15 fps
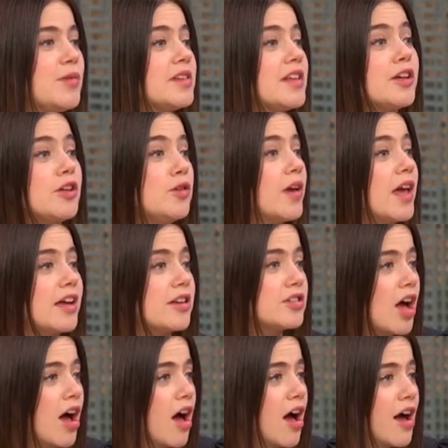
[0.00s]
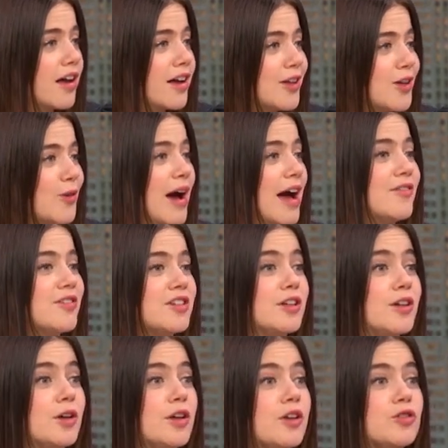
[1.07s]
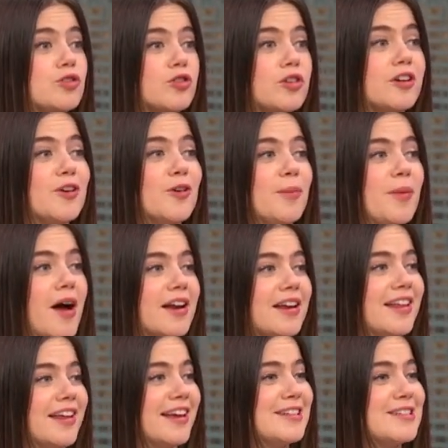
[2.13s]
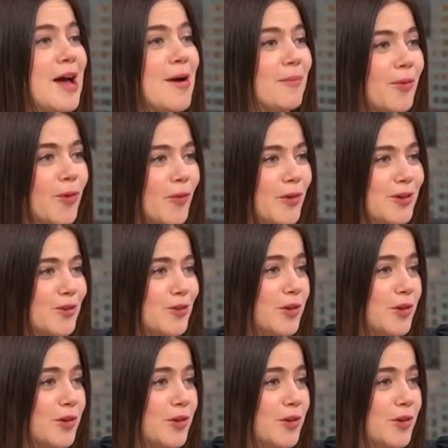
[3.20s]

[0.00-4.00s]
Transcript: was like, "You can't talk. You have to treat your body like a temple when you're